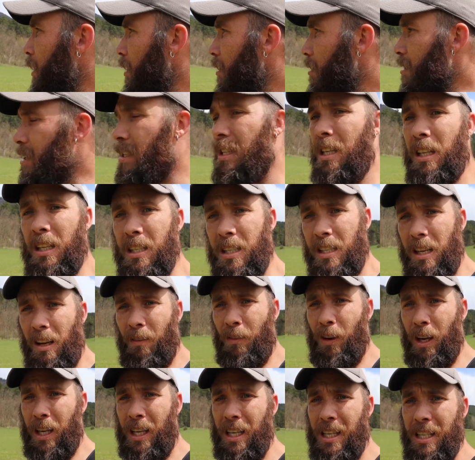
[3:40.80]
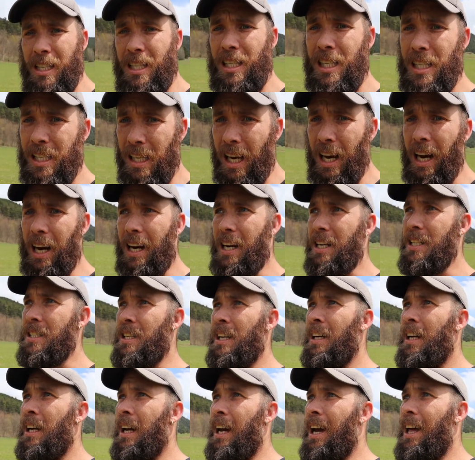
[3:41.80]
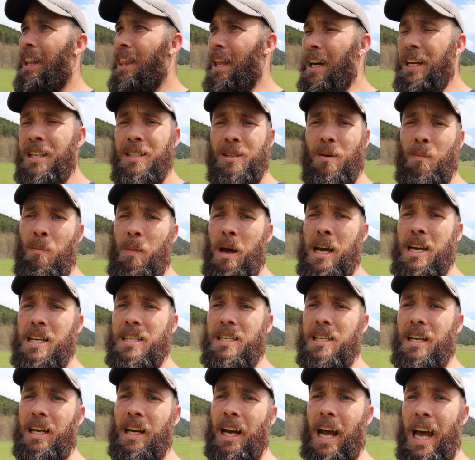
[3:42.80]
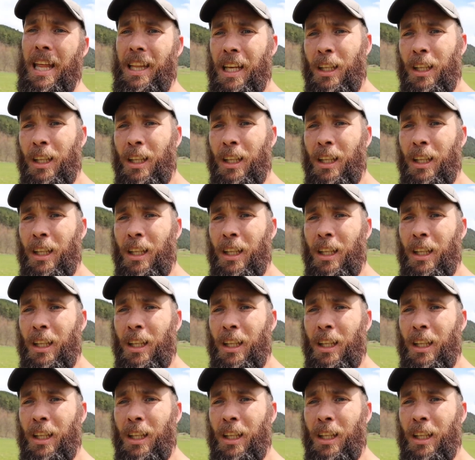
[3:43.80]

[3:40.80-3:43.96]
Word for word: when you consider Slovakia's size, that is amazing.